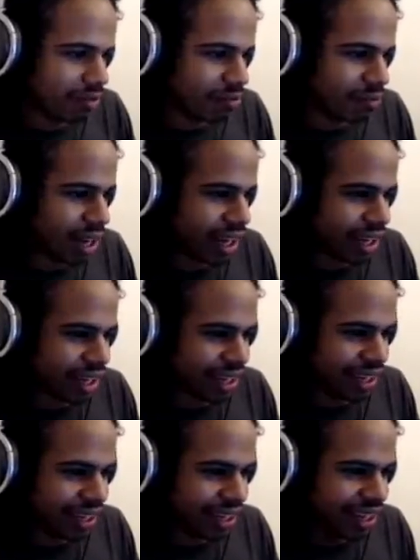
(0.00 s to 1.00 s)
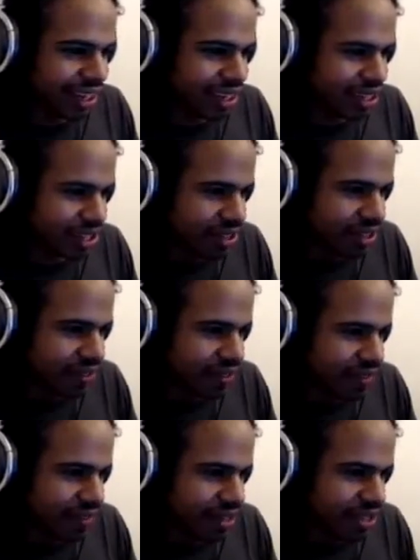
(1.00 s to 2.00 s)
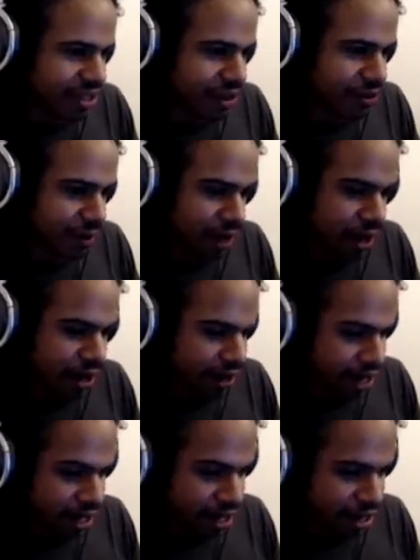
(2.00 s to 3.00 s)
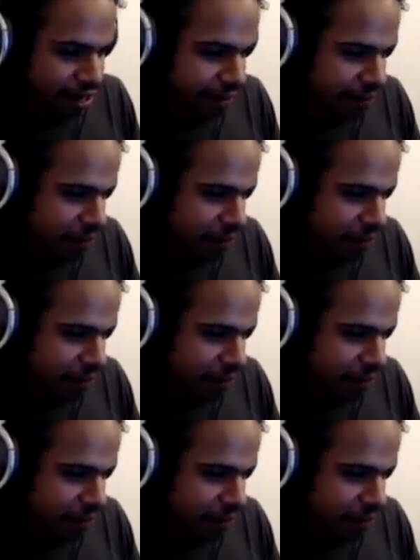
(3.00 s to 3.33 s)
My gosh. Silveretta and